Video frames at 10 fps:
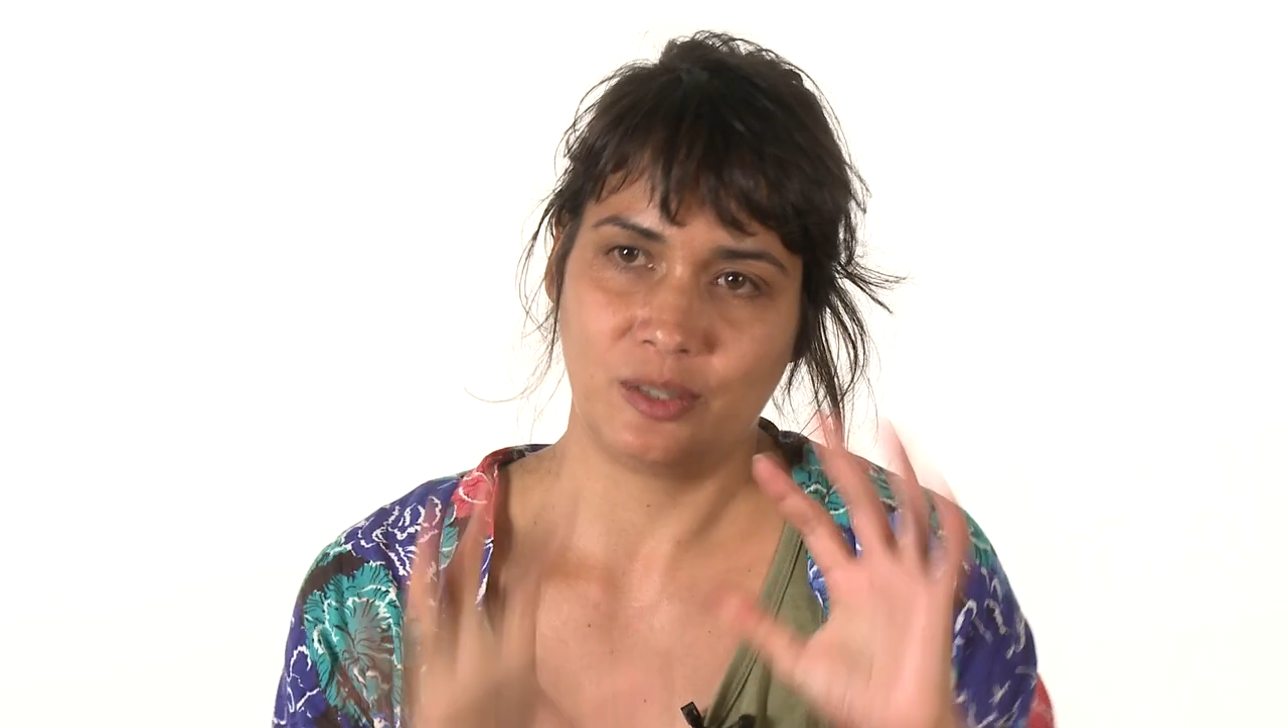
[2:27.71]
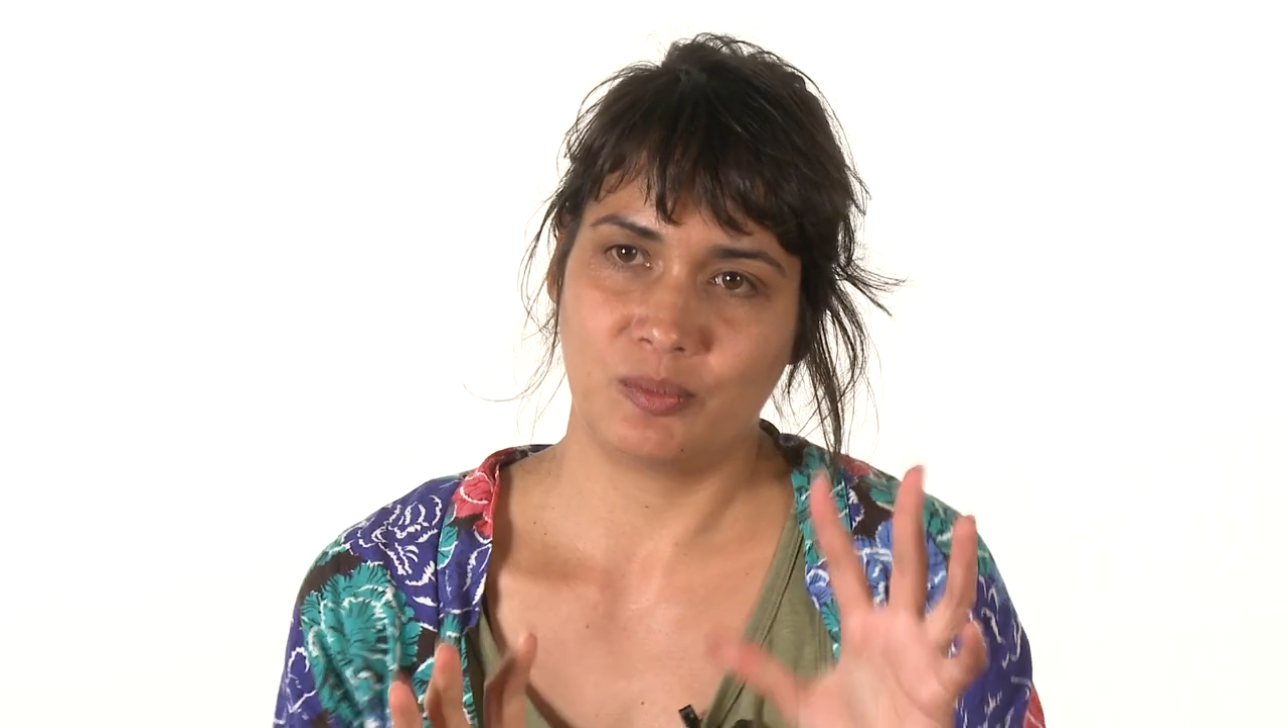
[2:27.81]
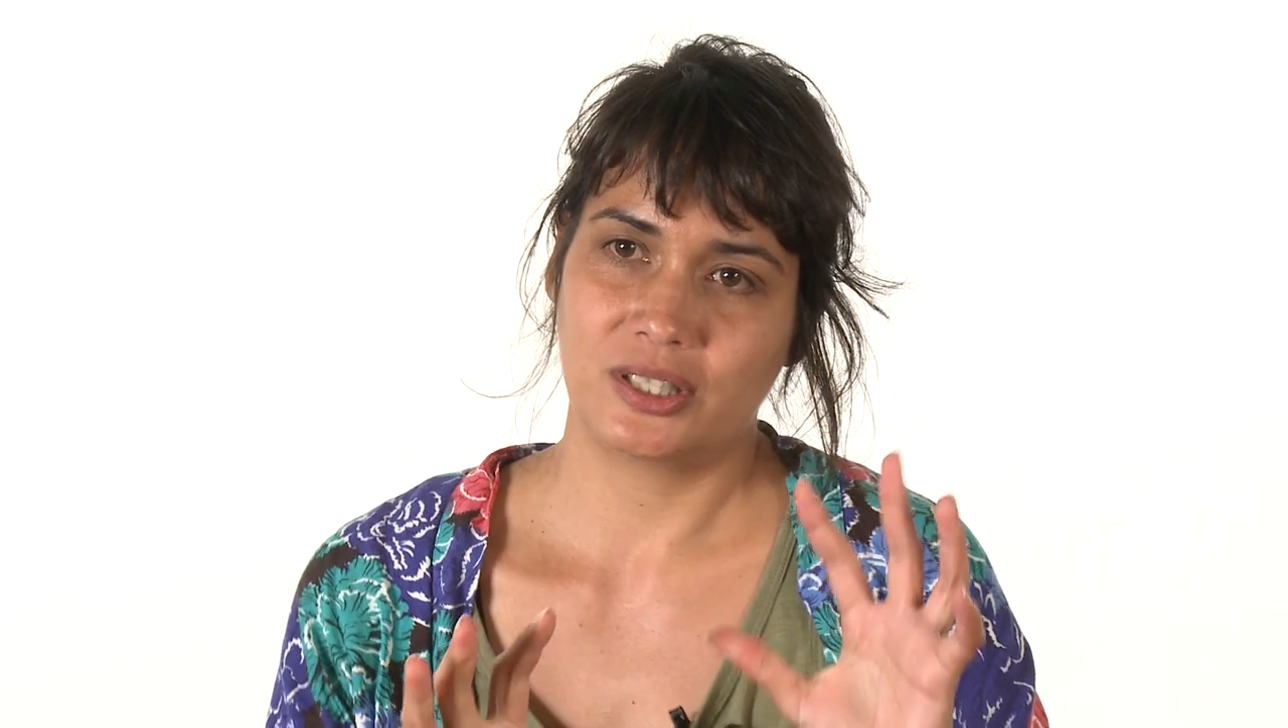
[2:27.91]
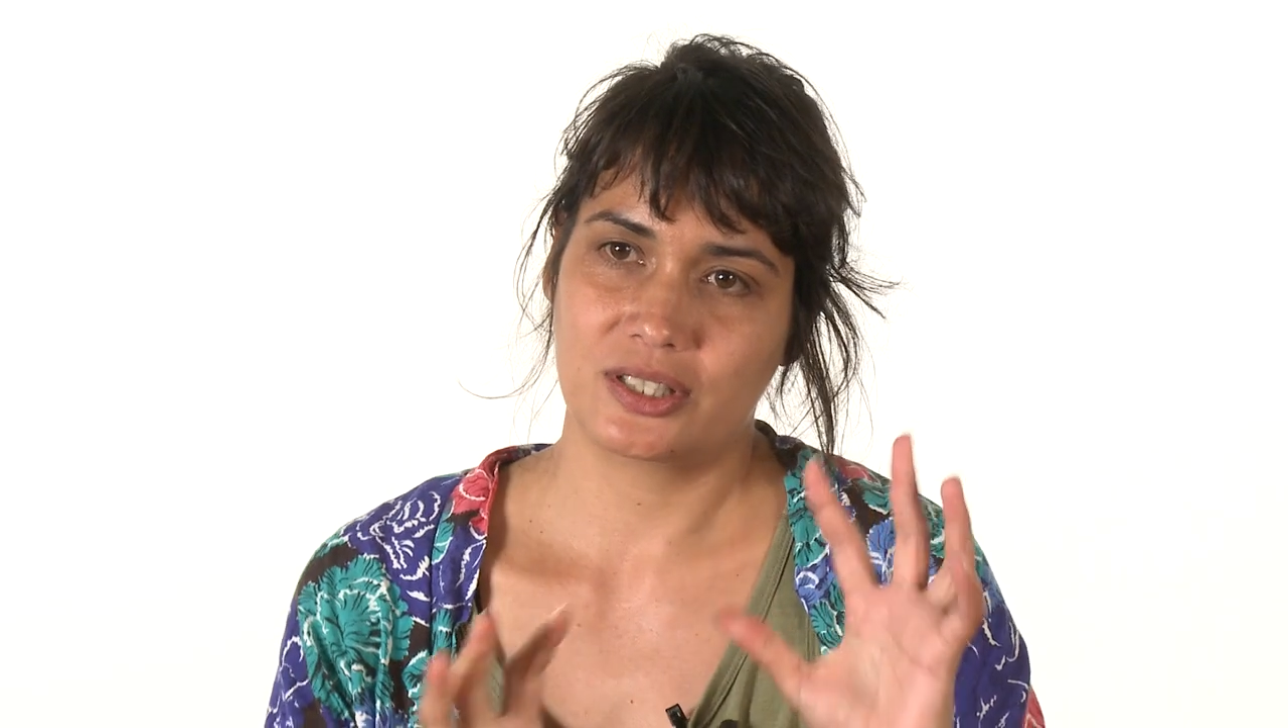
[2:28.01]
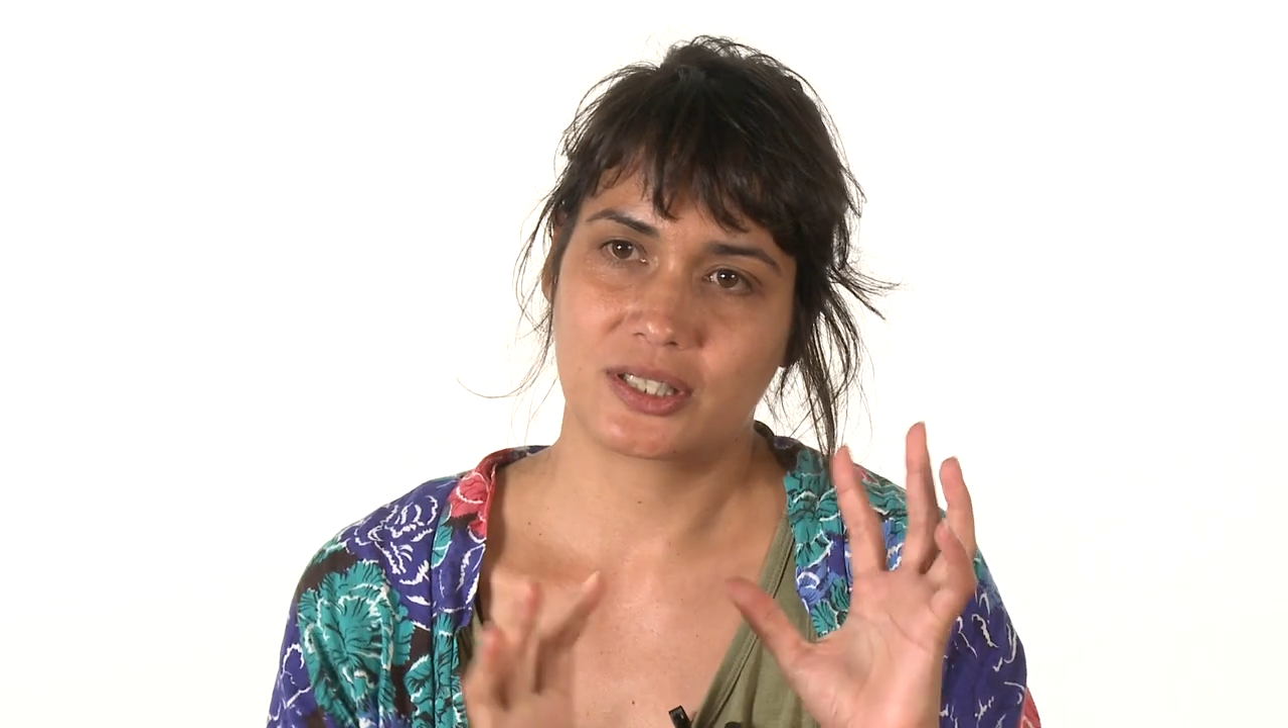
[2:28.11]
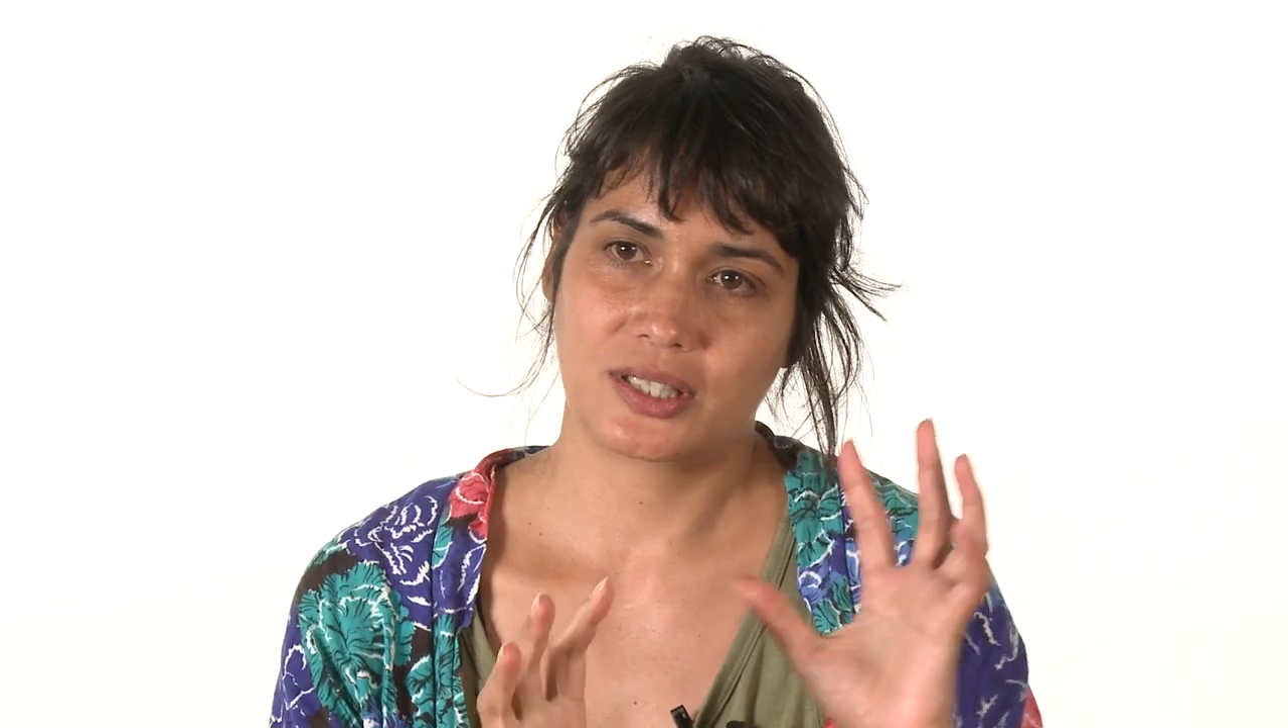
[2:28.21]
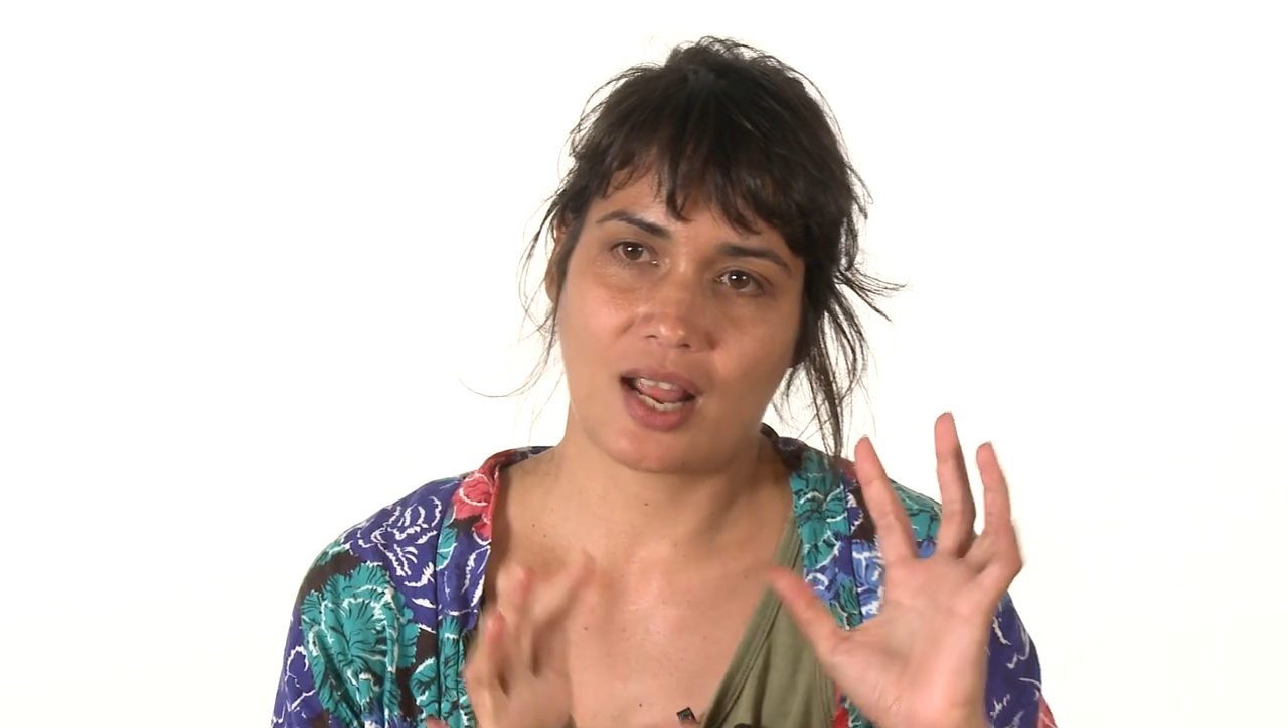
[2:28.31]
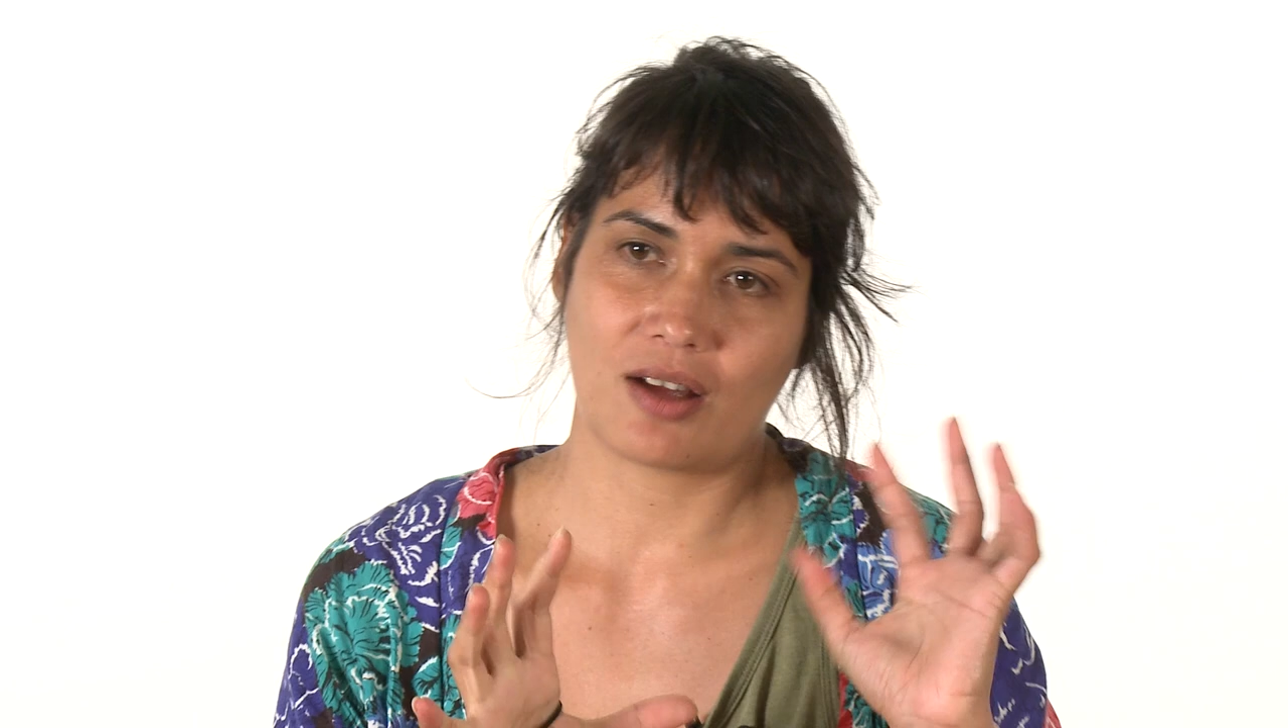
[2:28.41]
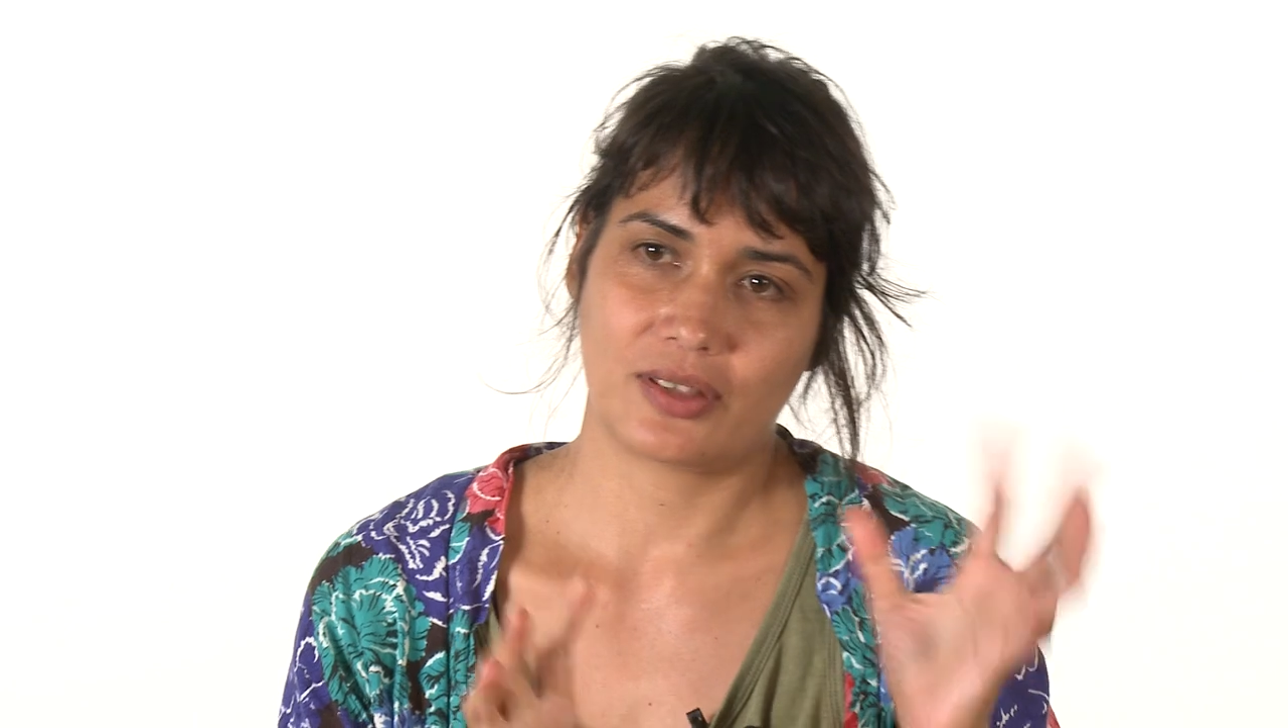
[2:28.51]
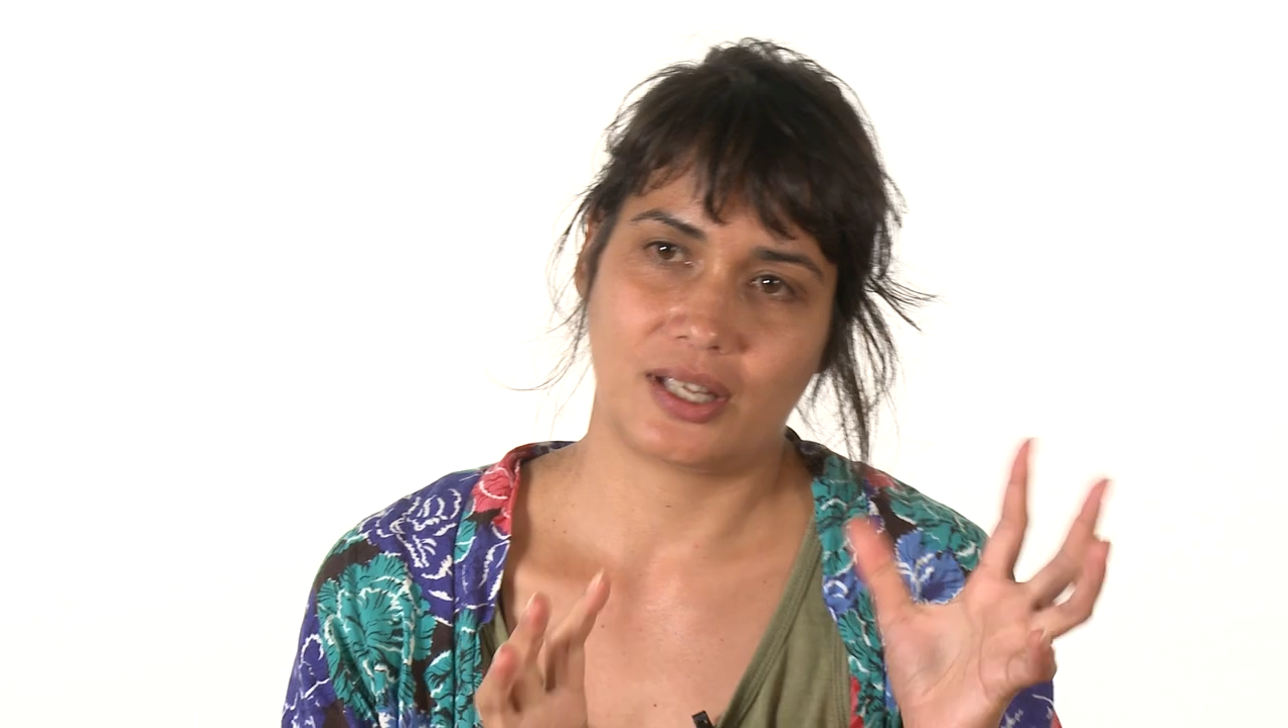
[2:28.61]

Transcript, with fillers: image now